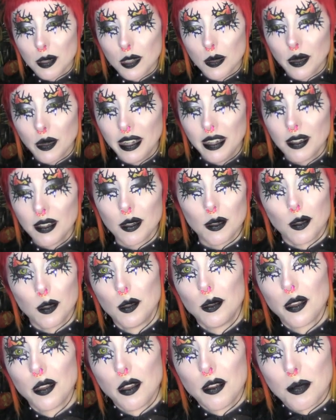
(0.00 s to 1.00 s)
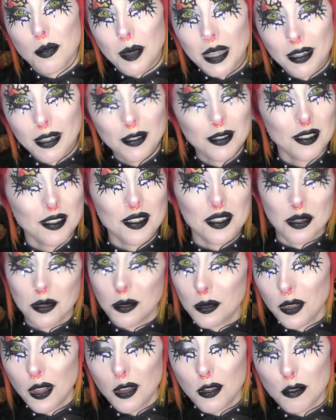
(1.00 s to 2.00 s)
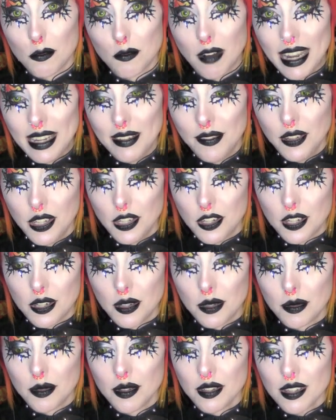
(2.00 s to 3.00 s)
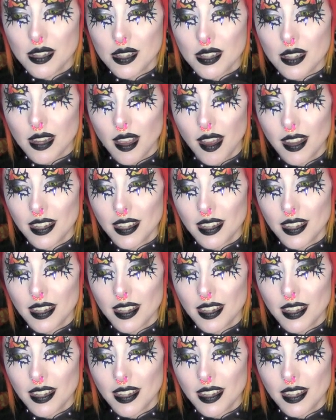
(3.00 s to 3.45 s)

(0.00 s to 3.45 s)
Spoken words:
between all those pills and all those ravey tunes,